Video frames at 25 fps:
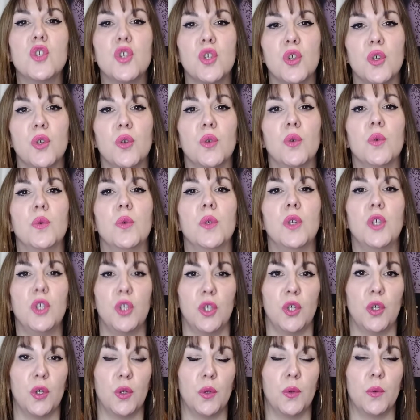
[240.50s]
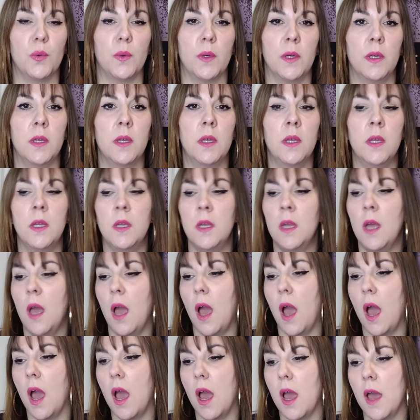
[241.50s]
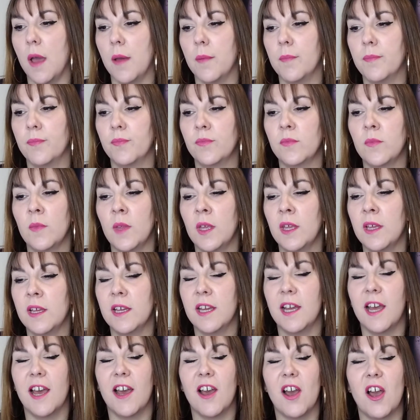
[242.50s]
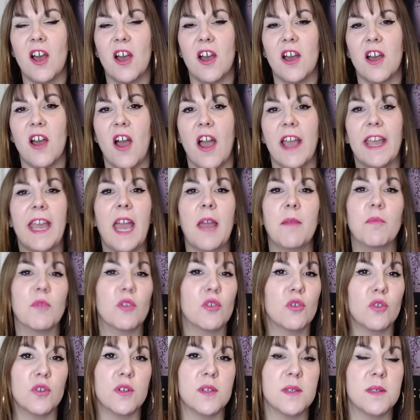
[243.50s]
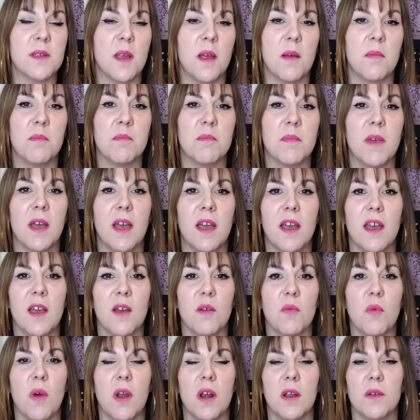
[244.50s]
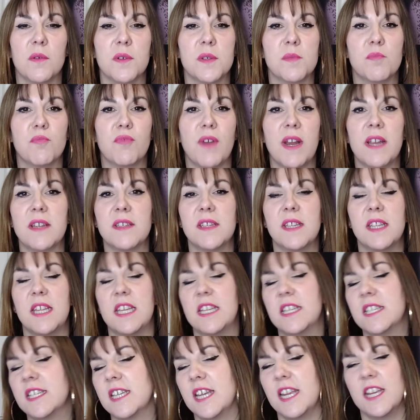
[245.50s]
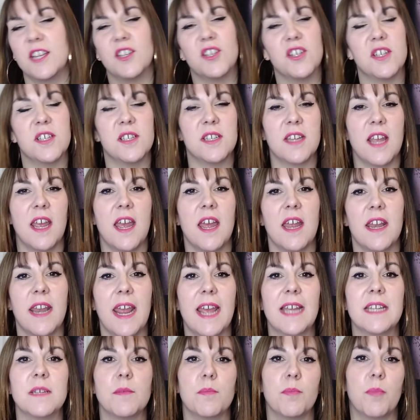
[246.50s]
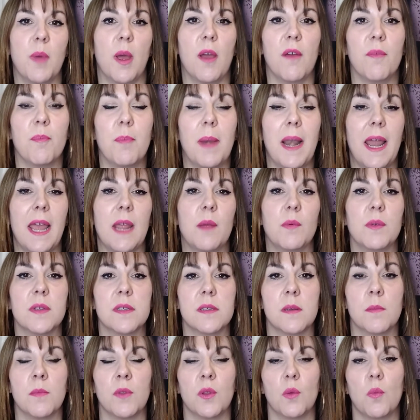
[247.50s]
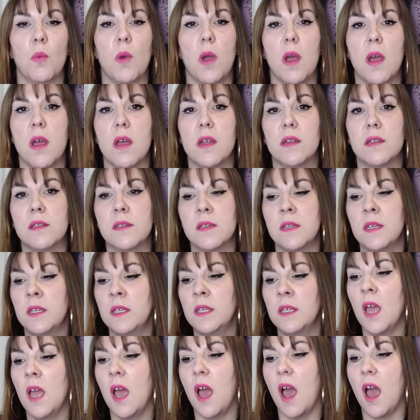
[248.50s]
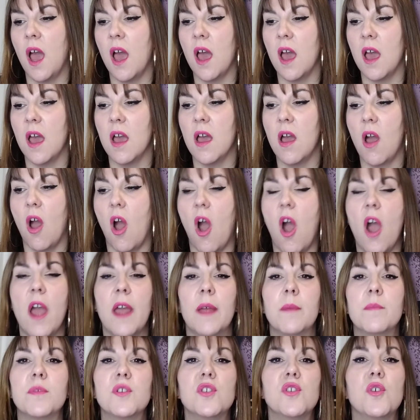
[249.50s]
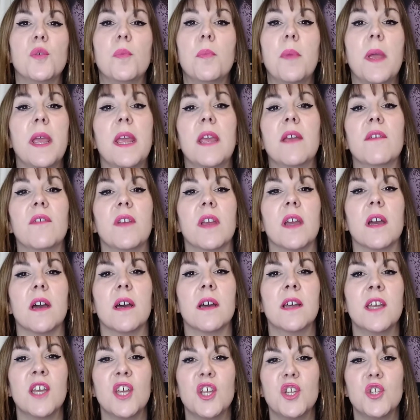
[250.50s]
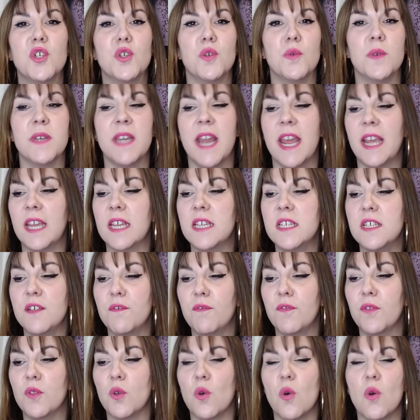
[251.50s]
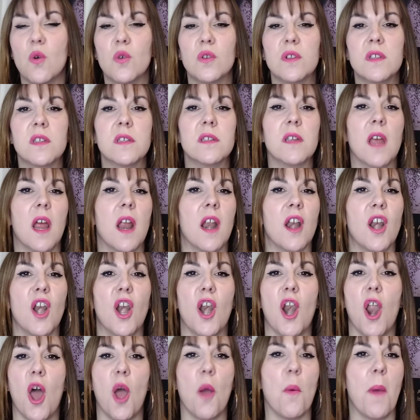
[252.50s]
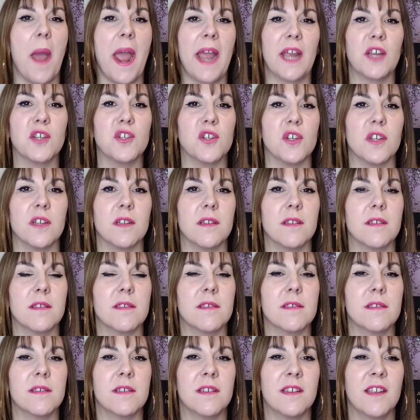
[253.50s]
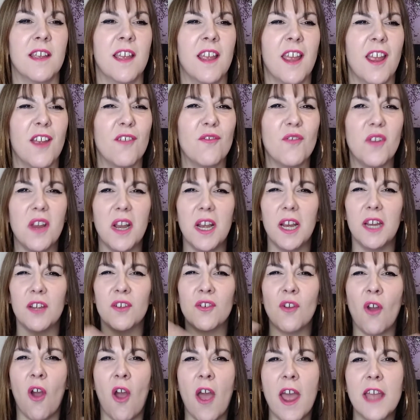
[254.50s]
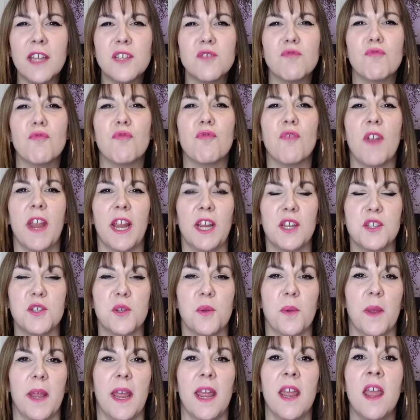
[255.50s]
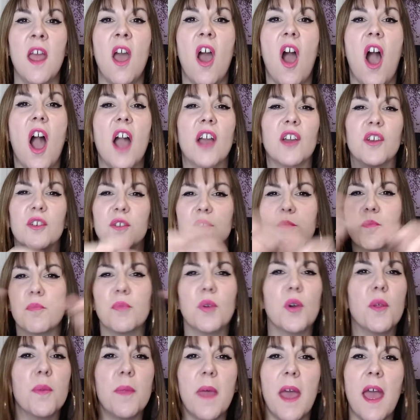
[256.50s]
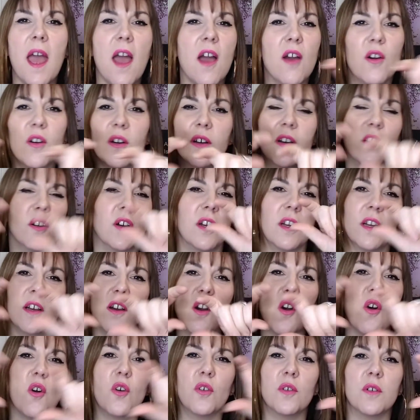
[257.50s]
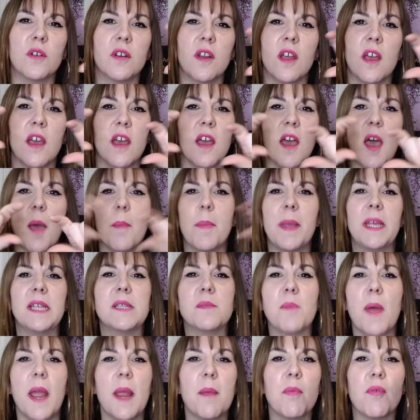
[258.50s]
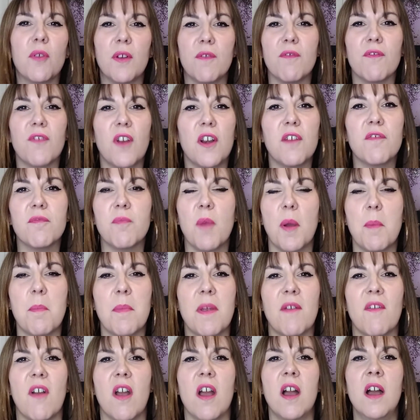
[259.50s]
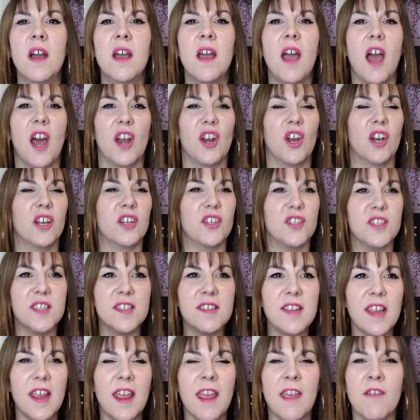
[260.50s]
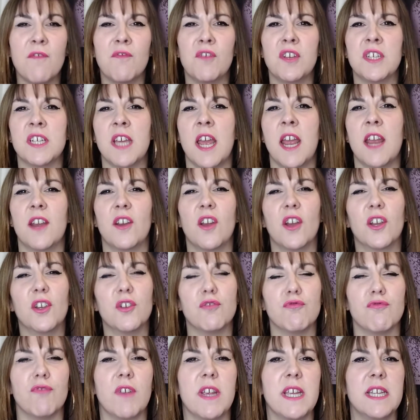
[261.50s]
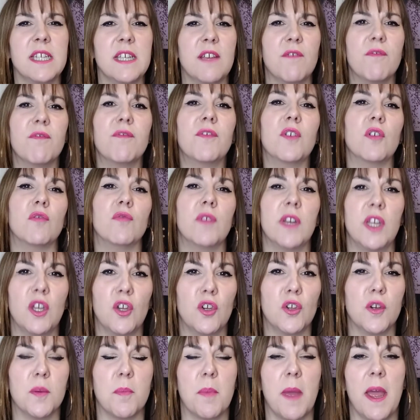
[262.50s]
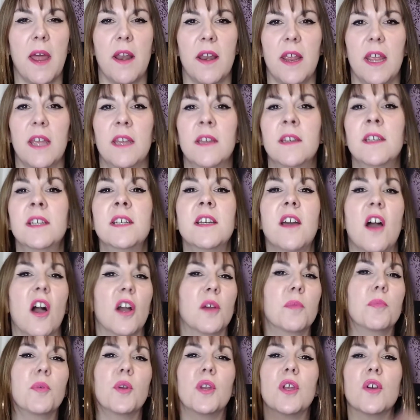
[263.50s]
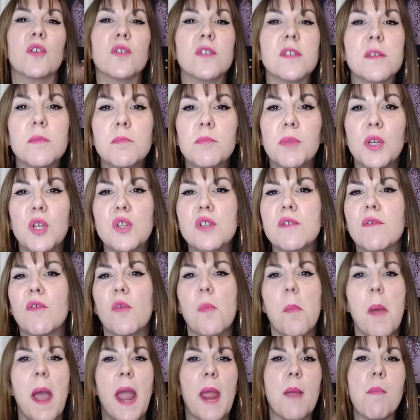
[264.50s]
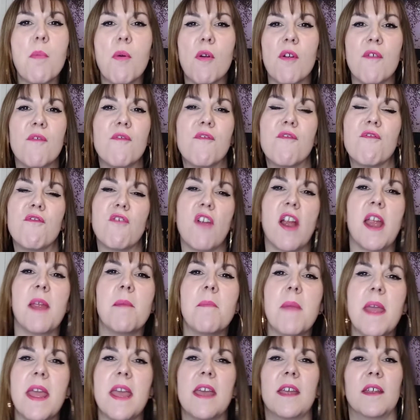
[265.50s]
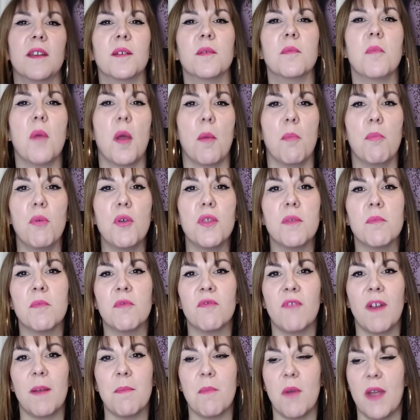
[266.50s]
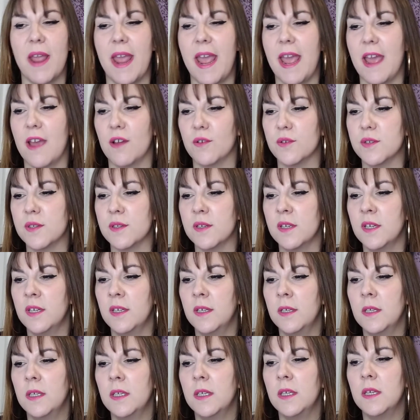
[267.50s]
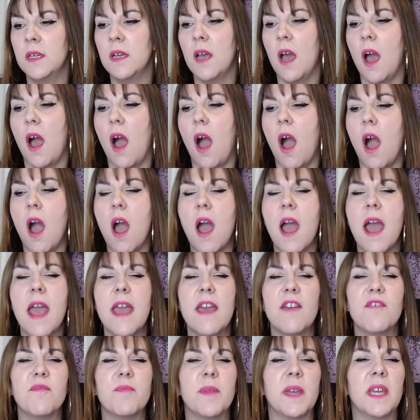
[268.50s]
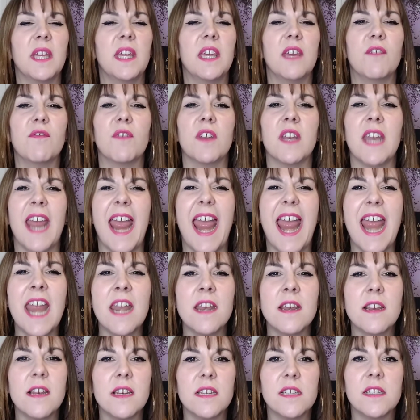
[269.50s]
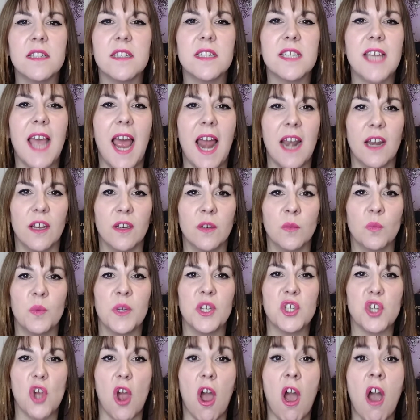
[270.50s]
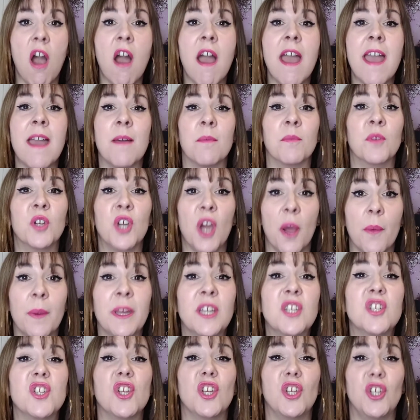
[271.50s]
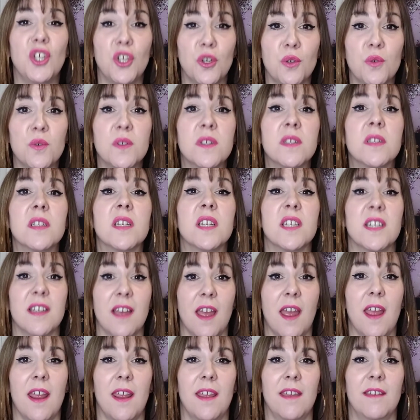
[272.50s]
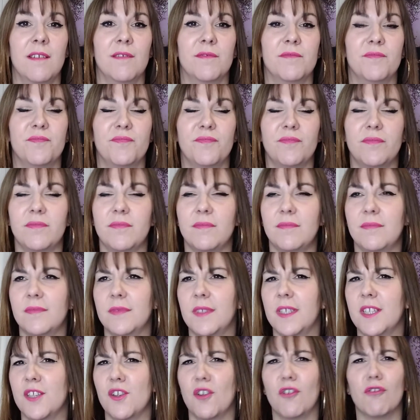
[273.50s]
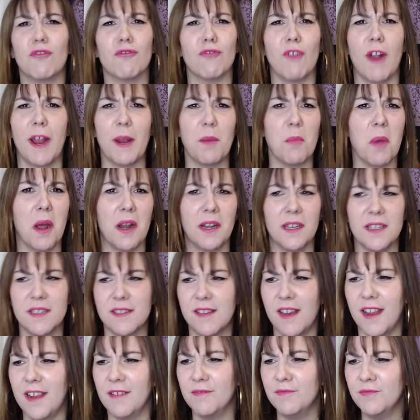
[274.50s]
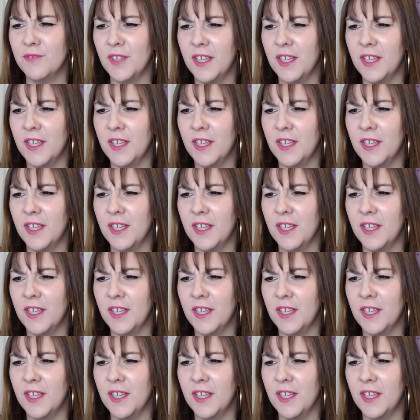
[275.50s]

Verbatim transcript: to you. I came across some while I was browsing the internet and had a play with some of the words. I am superior to negative thoughts and low actions. Really nice ring to it. I could put that on a piece of paper in front of my mirror, and I could see it every day and I could read it and feel really good about it. I could put it on some beautiful paper and frame it and put them around my house. I have been given endless talent which I am going to use today. It's a great one, isn't it?